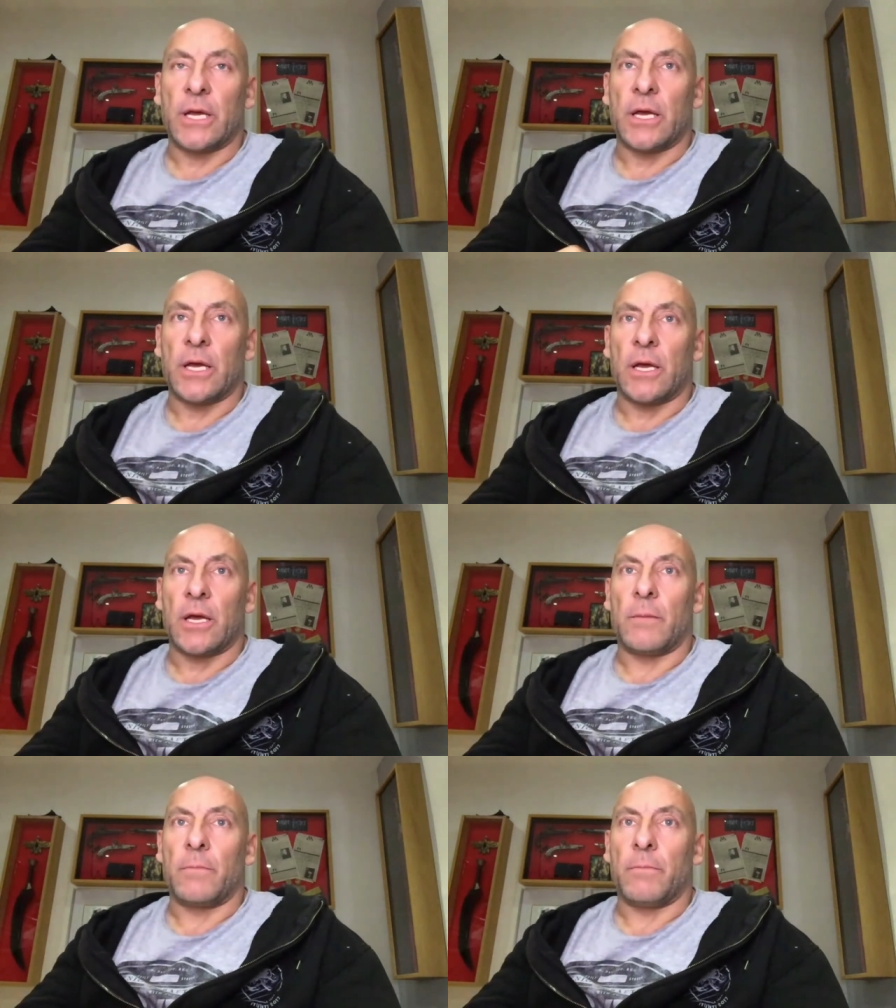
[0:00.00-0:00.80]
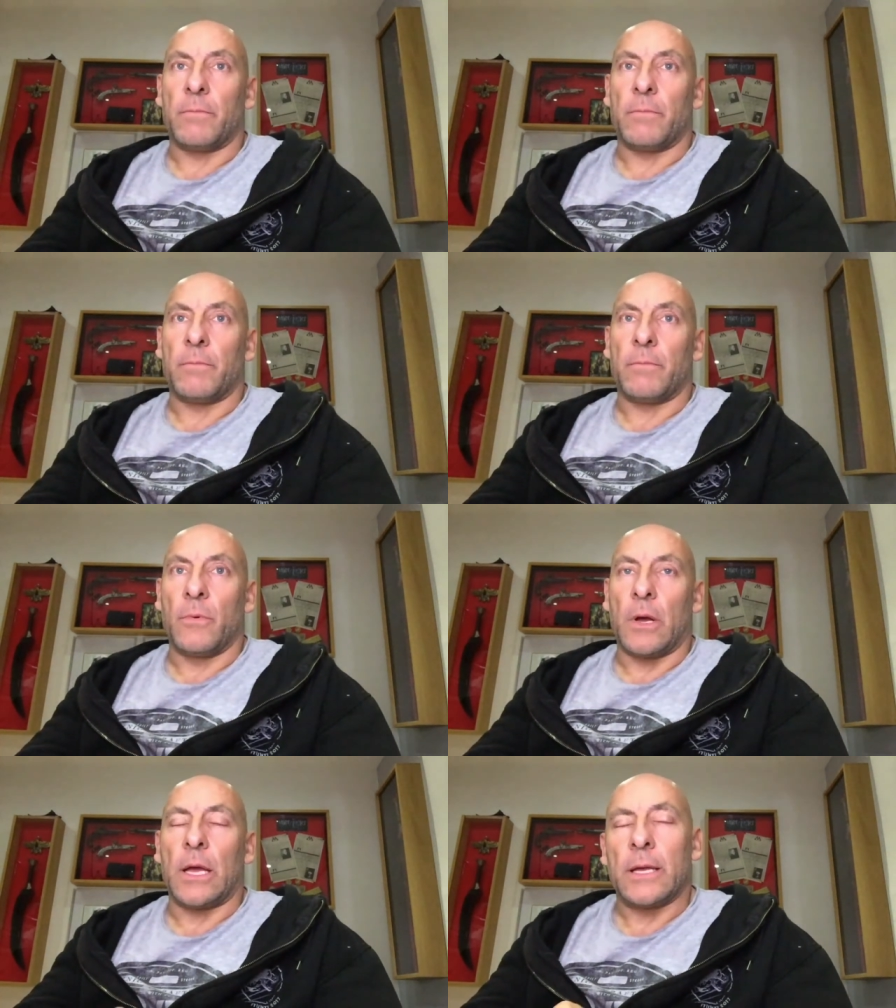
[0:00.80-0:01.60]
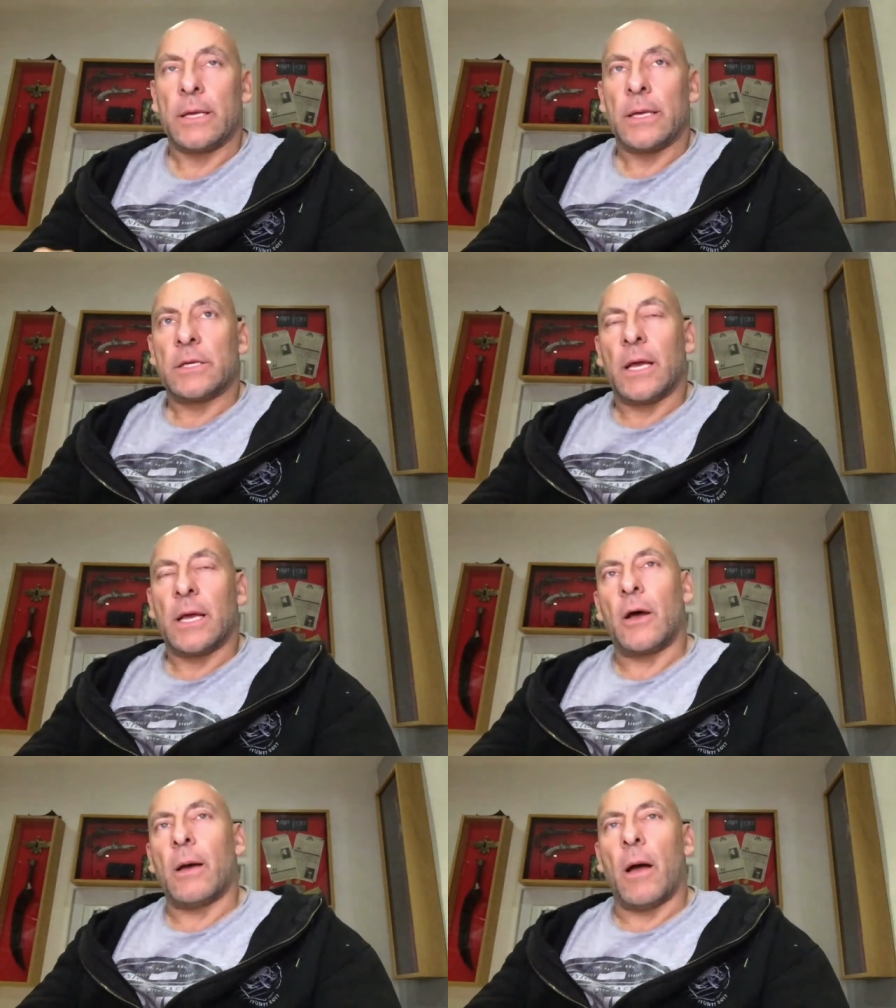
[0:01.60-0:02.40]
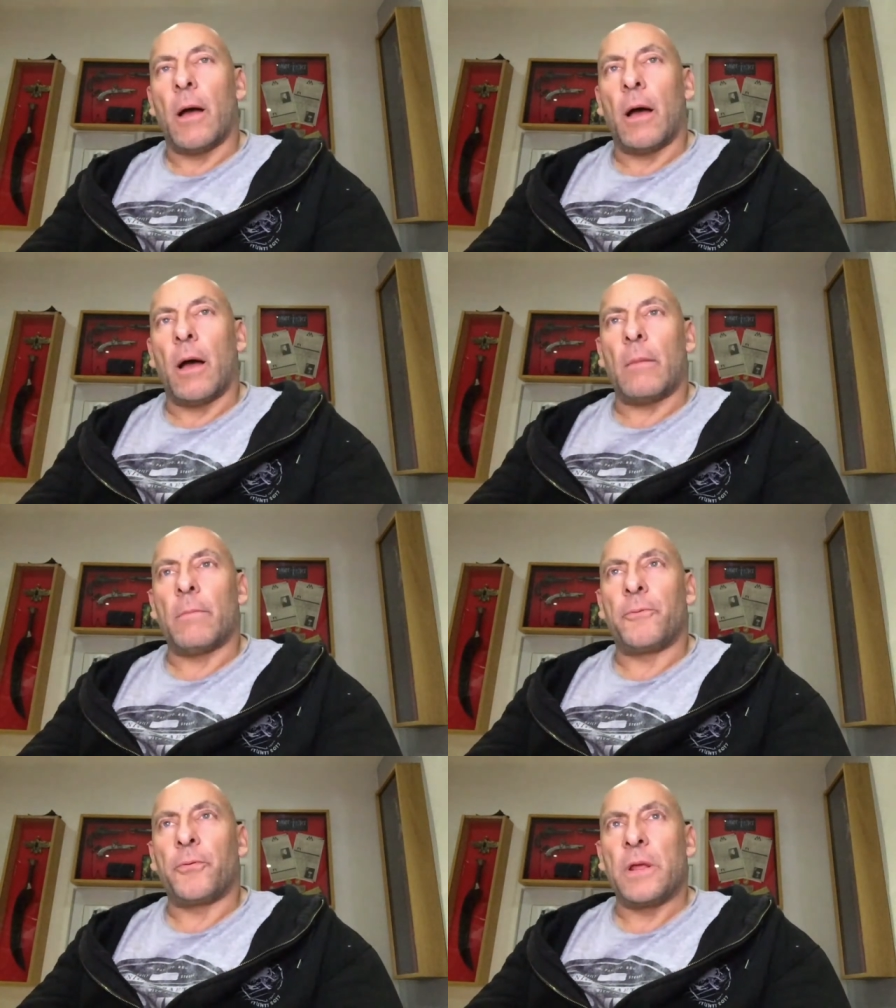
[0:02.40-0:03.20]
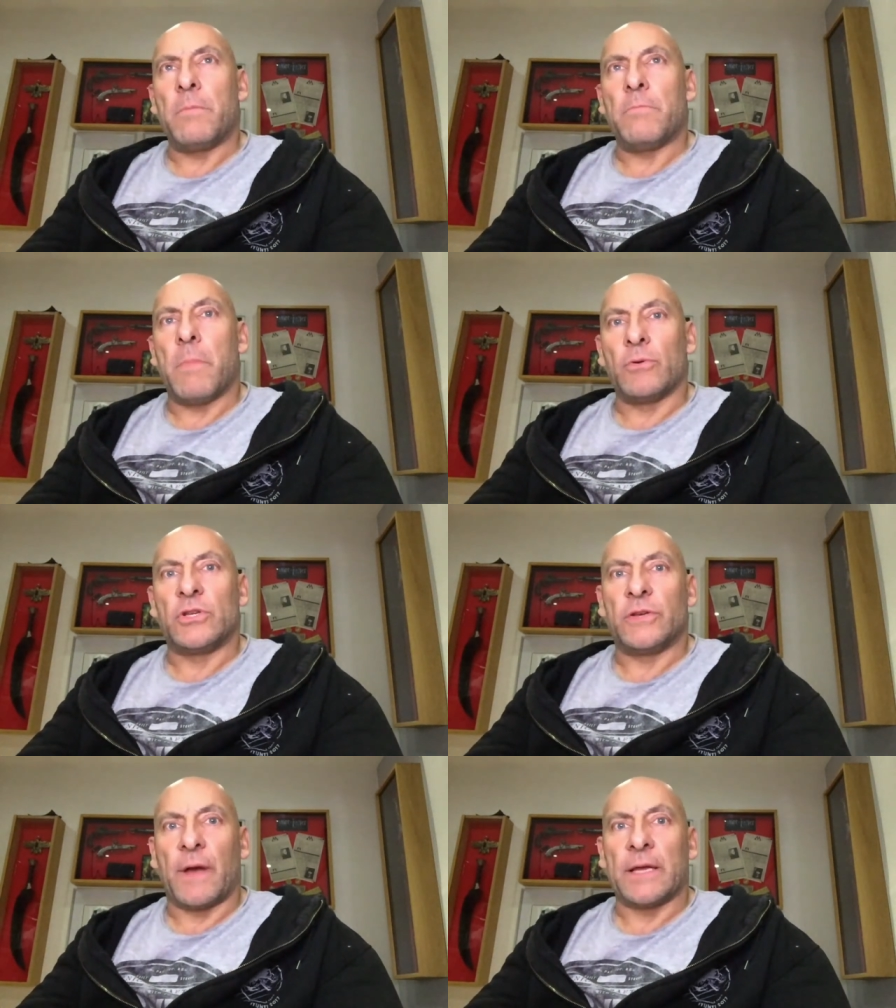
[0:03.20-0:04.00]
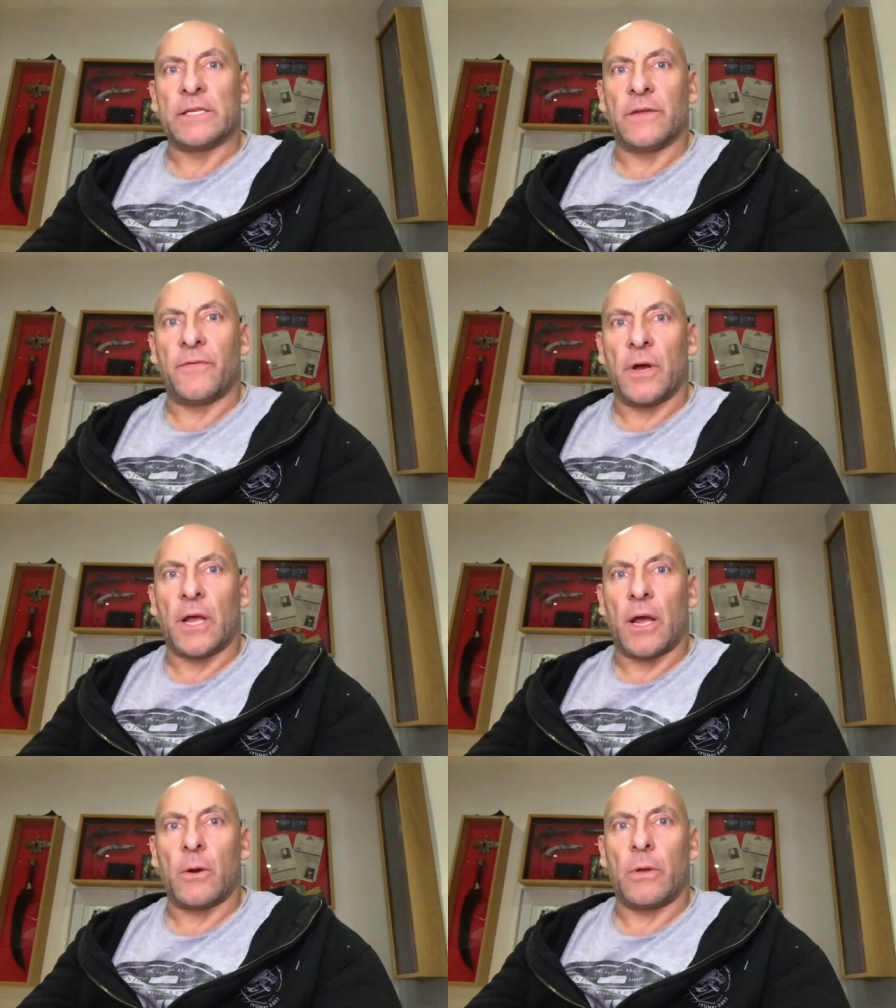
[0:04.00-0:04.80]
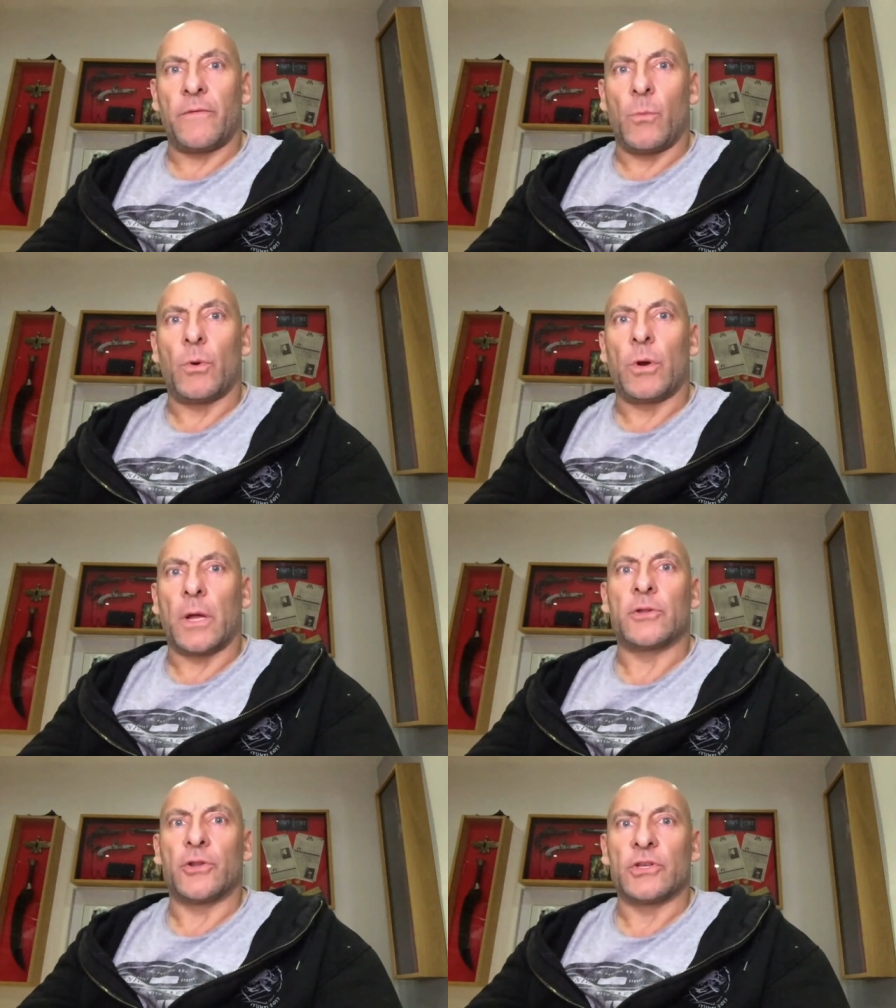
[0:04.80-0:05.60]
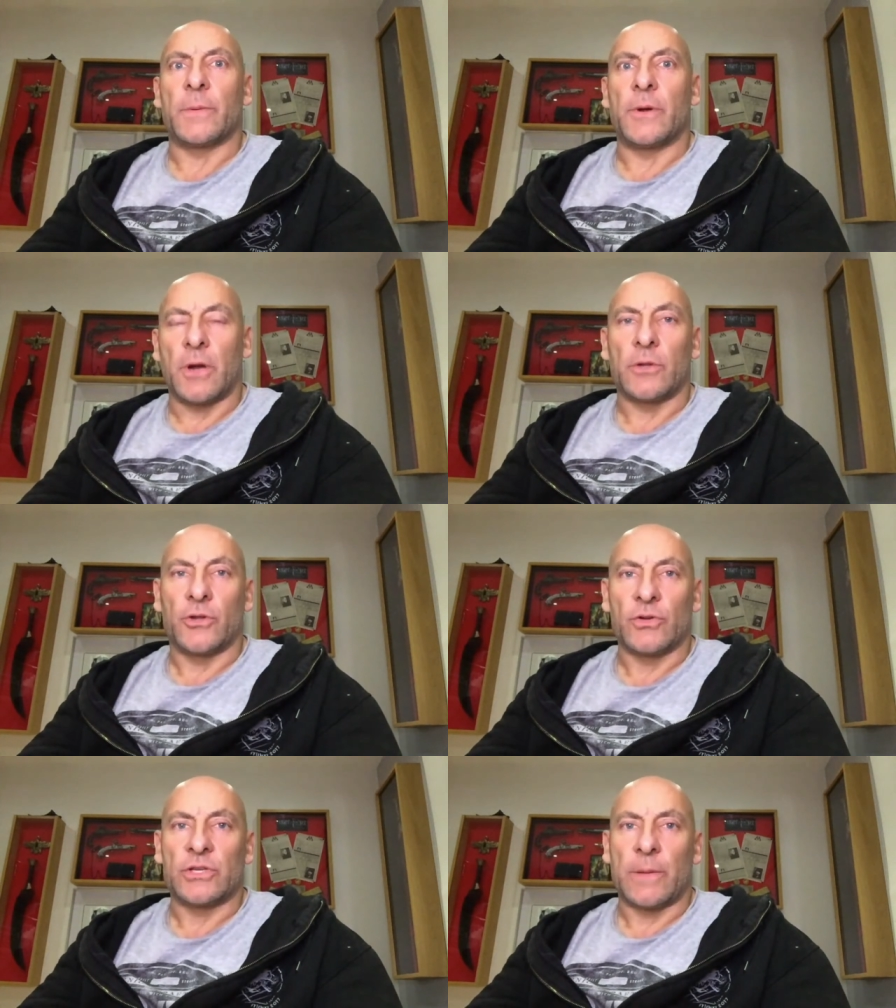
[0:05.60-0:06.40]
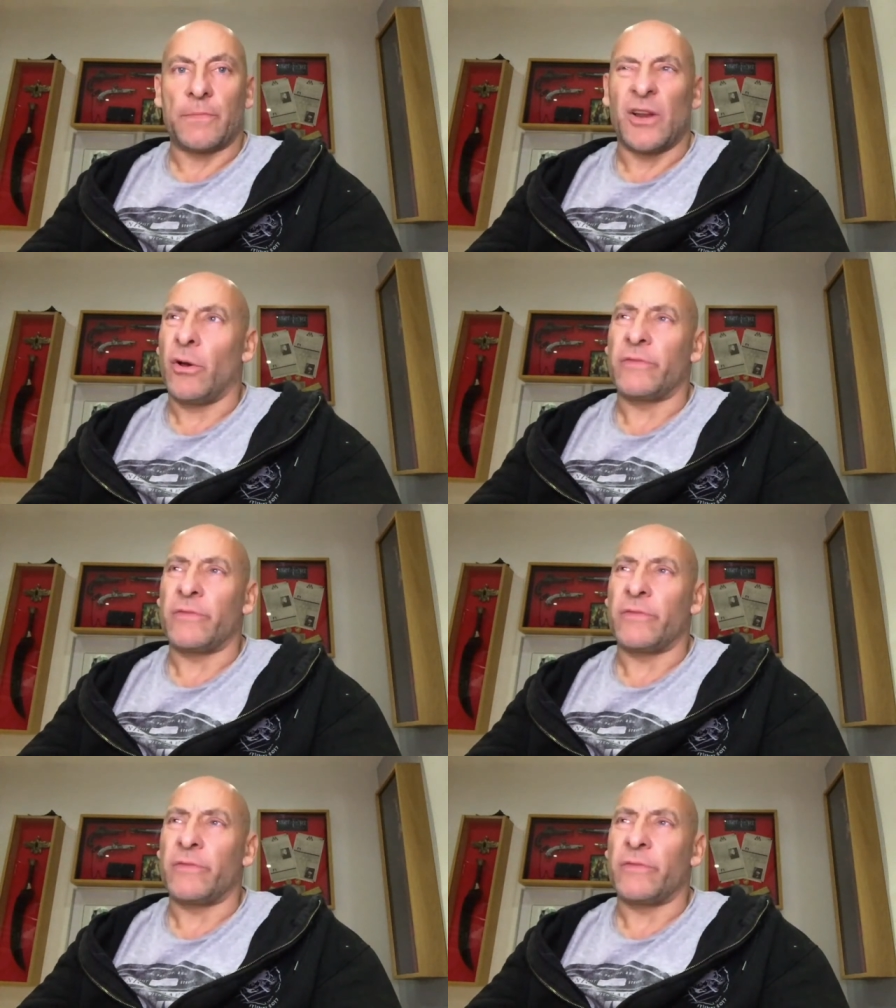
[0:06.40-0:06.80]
And I'm pretty motivated. If I want to go and do something, I'll go and do something.